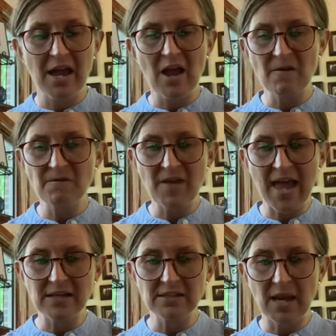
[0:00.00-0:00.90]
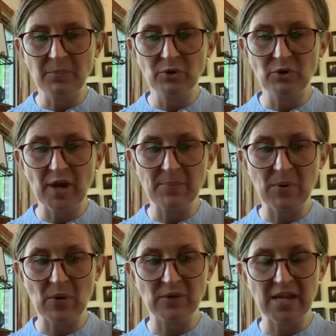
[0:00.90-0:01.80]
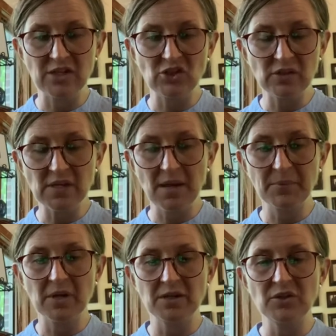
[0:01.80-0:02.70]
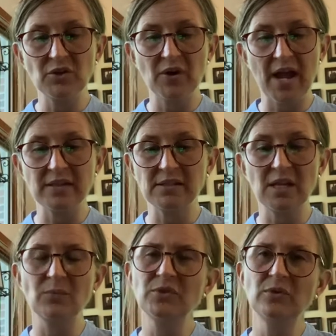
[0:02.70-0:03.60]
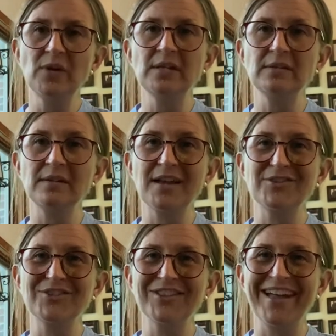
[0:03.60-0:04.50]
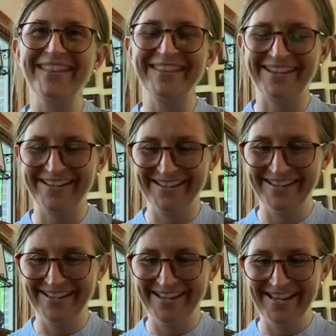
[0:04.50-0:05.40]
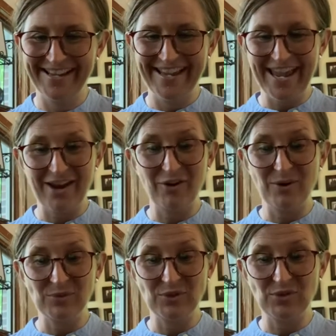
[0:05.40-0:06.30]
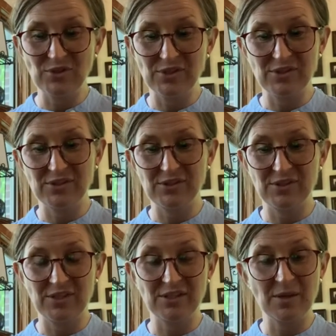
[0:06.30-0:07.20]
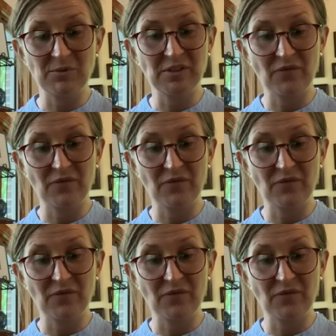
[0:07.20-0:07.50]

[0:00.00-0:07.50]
A fat dapple gray pony had just ambled onto the grass and was grazing nonchalantly. Harry was used to the subjects of